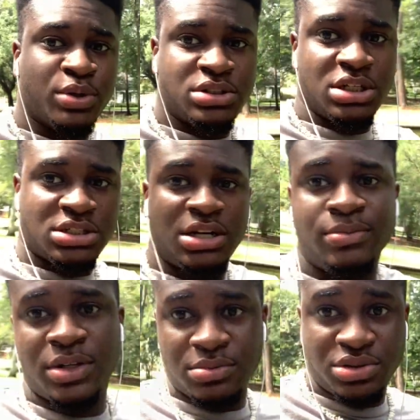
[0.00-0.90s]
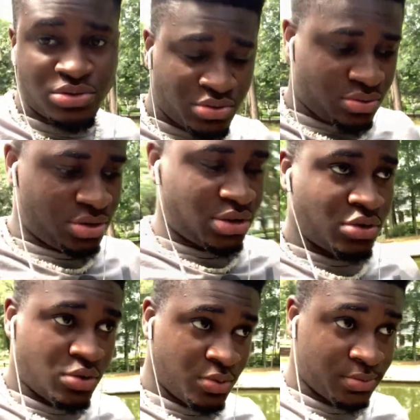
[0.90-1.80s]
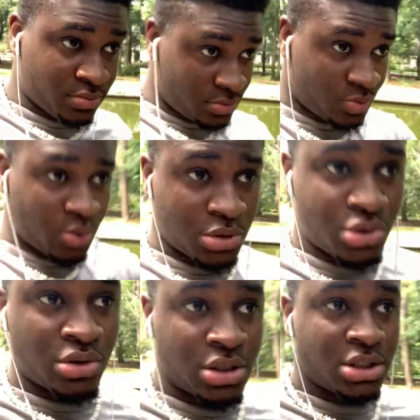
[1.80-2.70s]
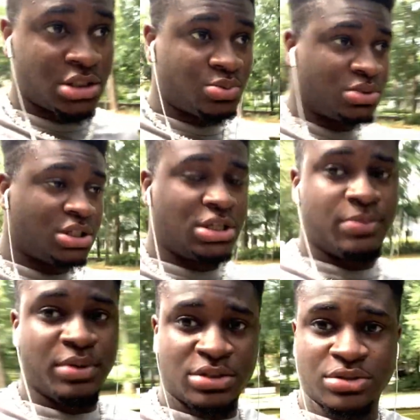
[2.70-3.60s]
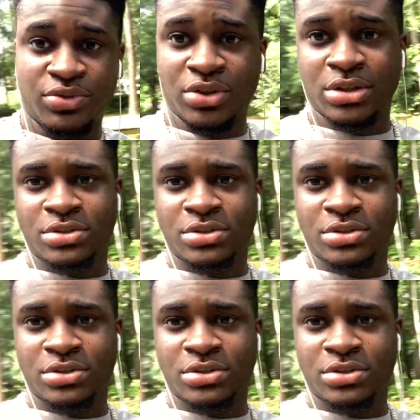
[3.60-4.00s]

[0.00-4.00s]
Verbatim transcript: birthday is coming up soon, so what we're doing is we taking pictures for her,